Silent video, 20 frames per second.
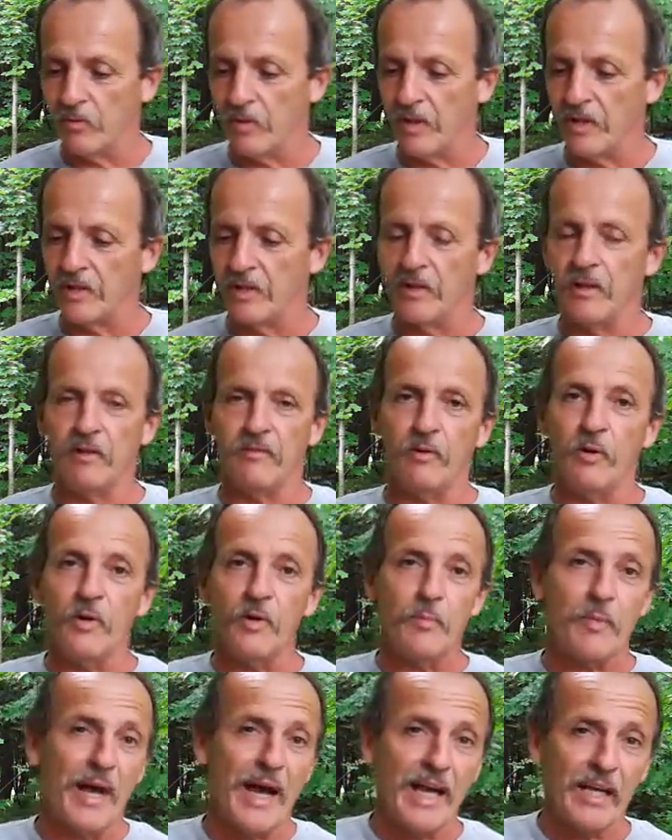at the
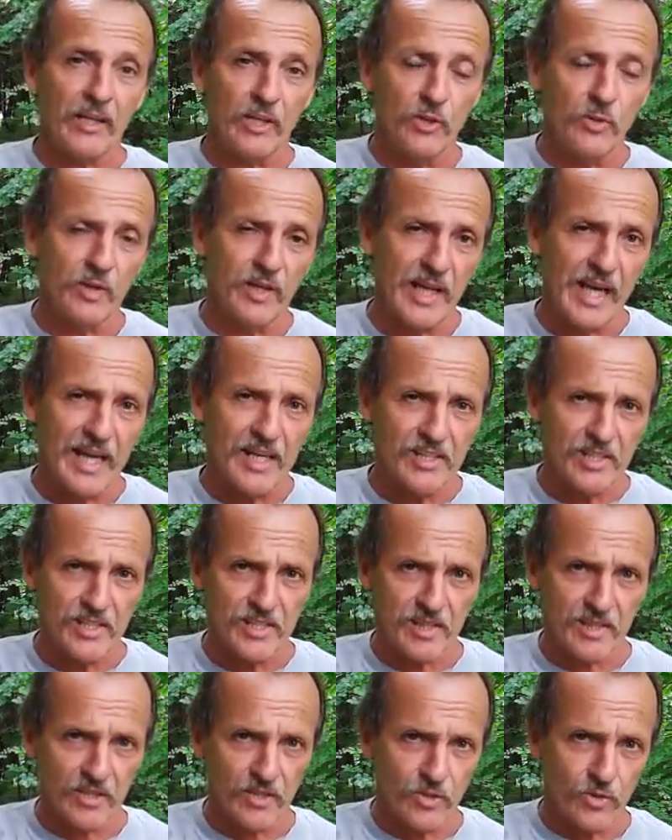very back, and you can access
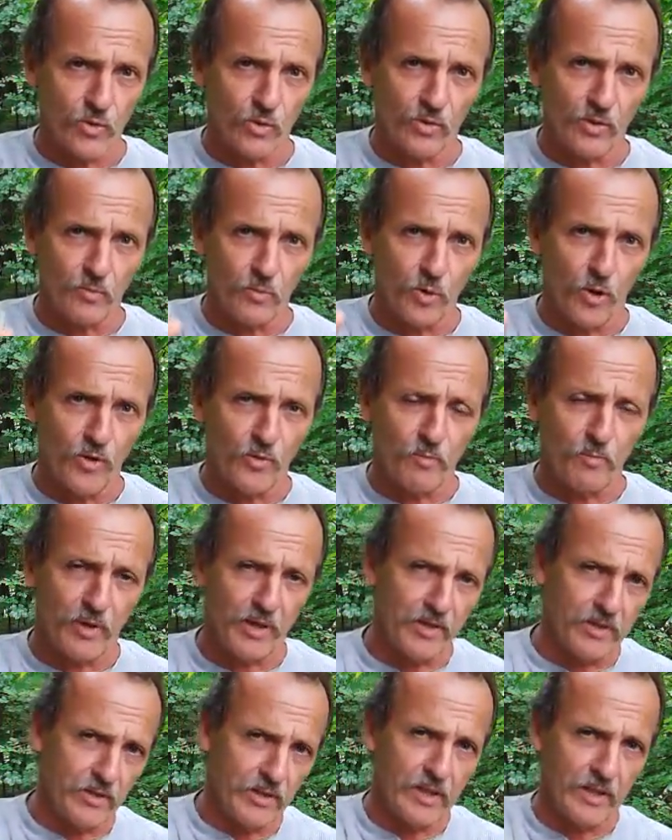the circuit board
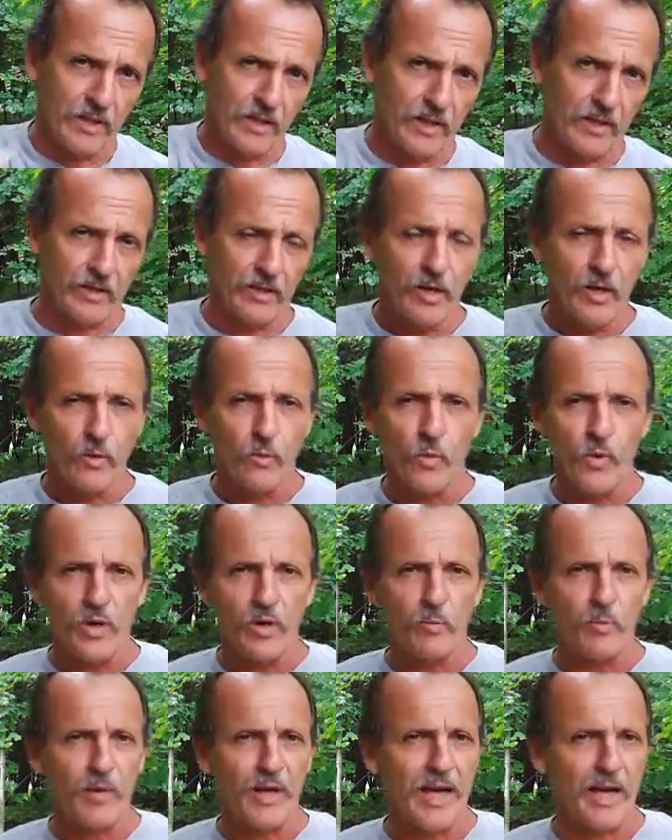by the
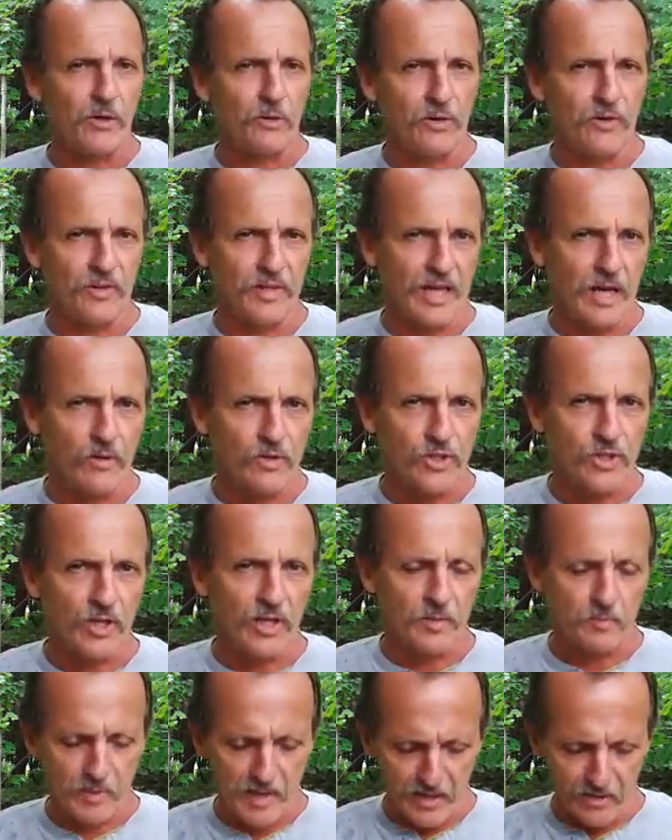rear panel, the
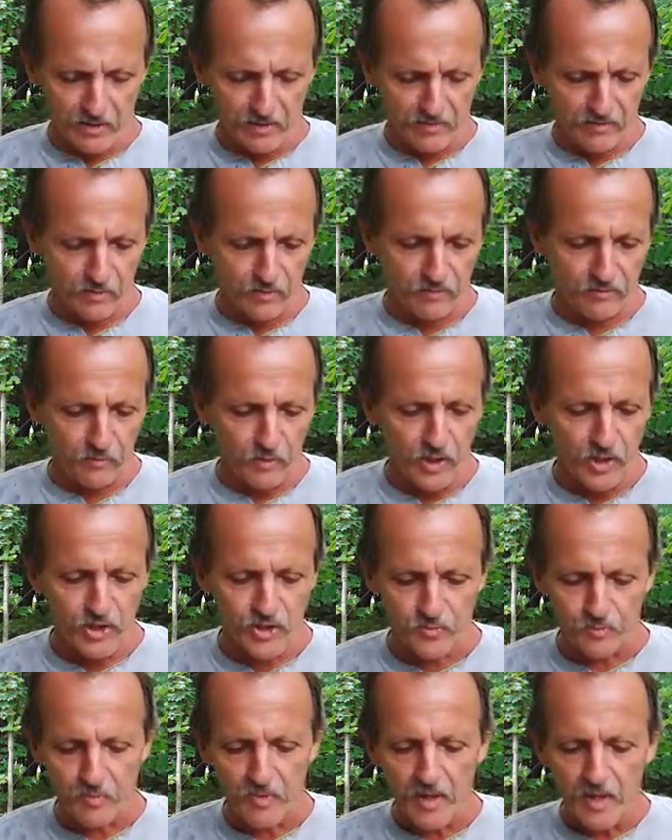outside panel of your
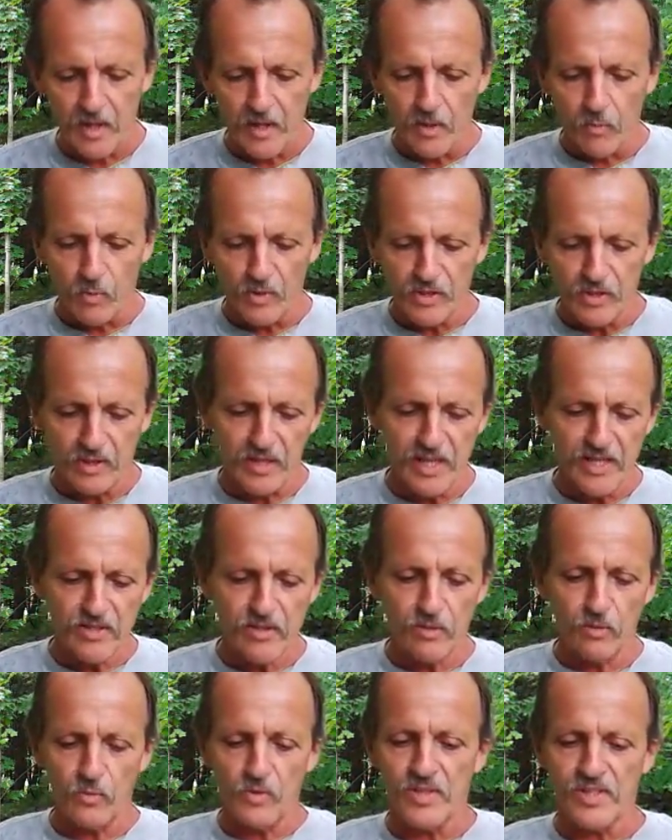fridge. When you
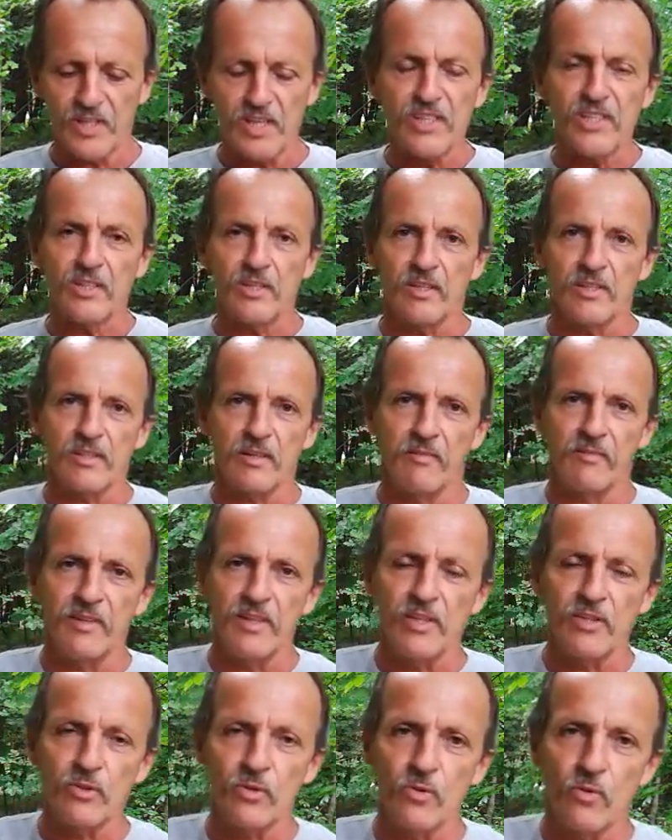test the resistance of
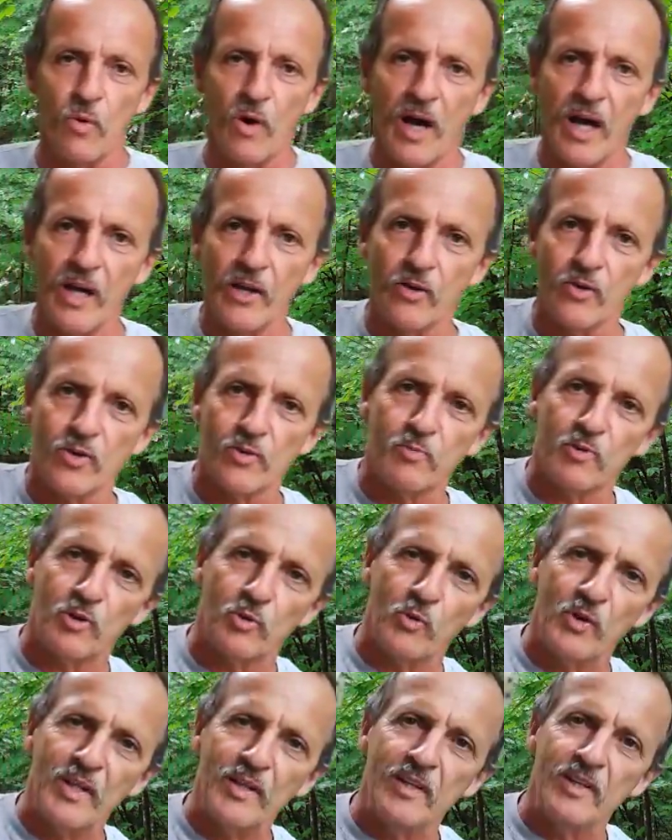these two wires,
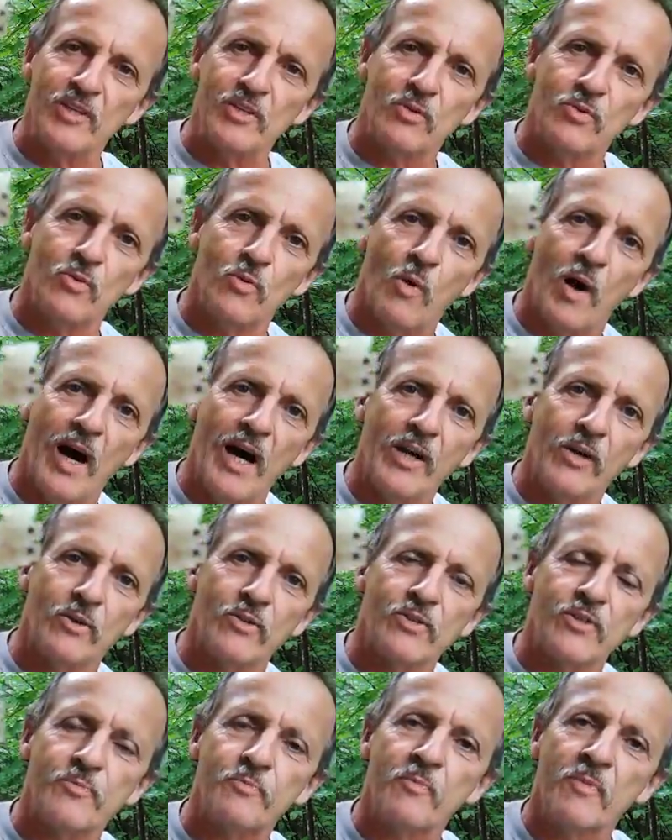between these two
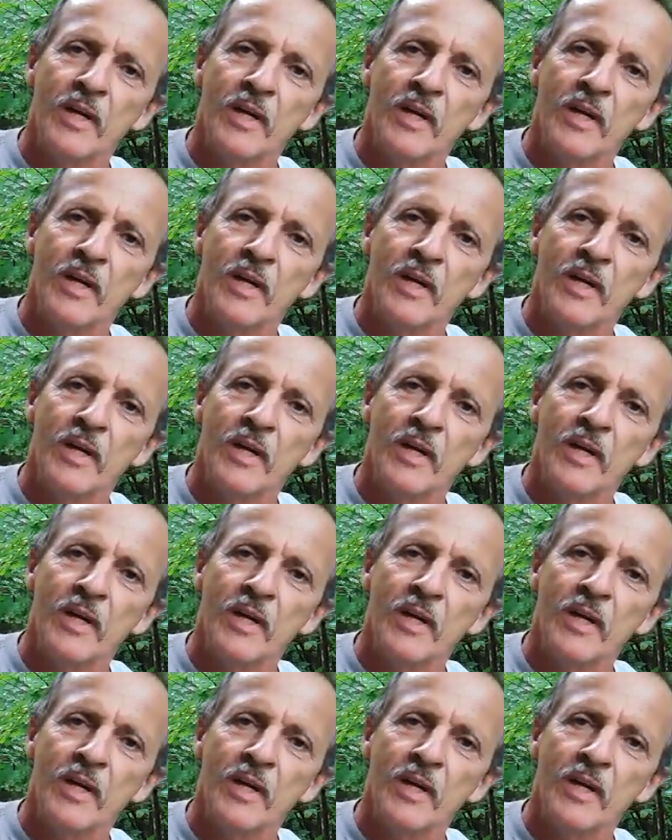wires,